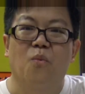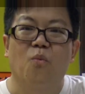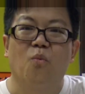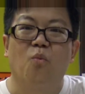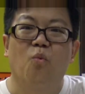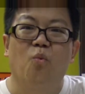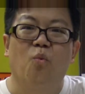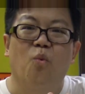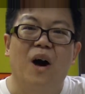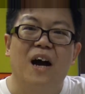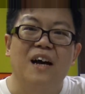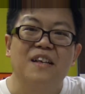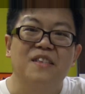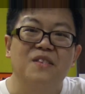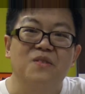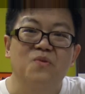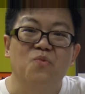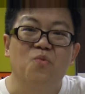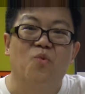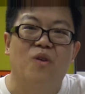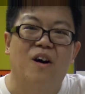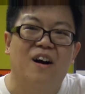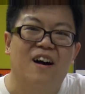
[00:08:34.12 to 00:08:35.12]

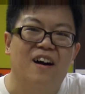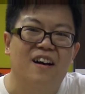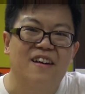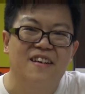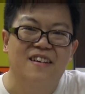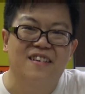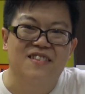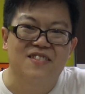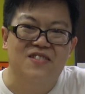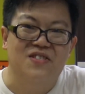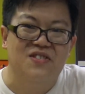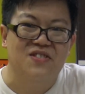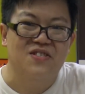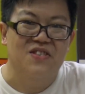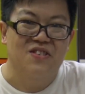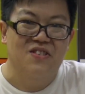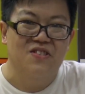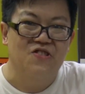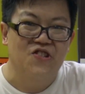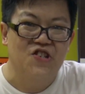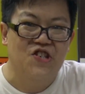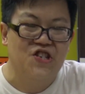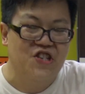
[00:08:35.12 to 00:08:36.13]
one-wire
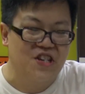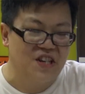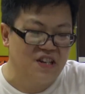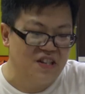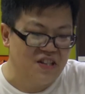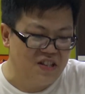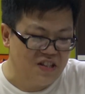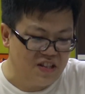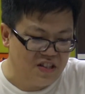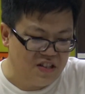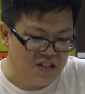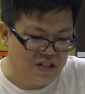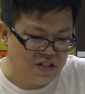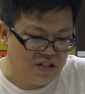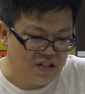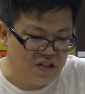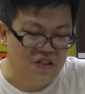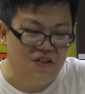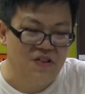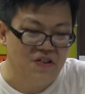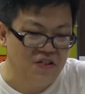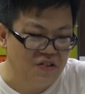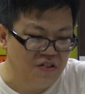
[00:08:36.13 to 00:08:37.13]
solution
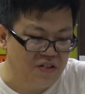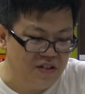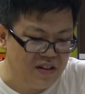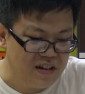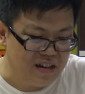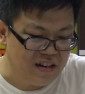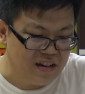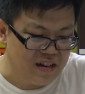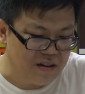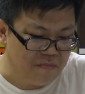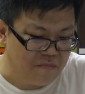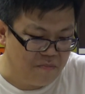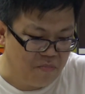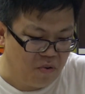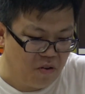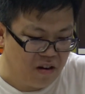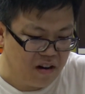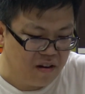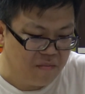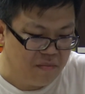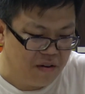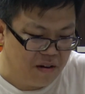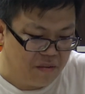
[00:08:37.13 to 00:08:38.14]
to a
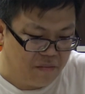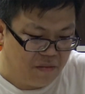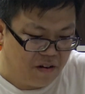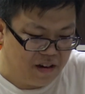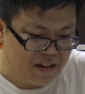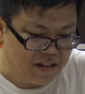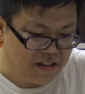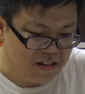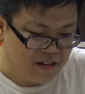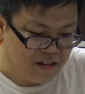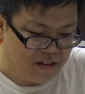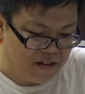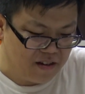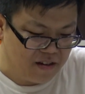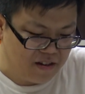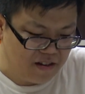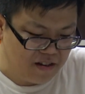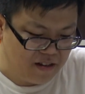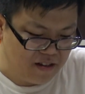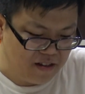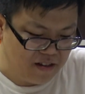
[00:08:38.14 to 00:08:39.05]
portable monitor.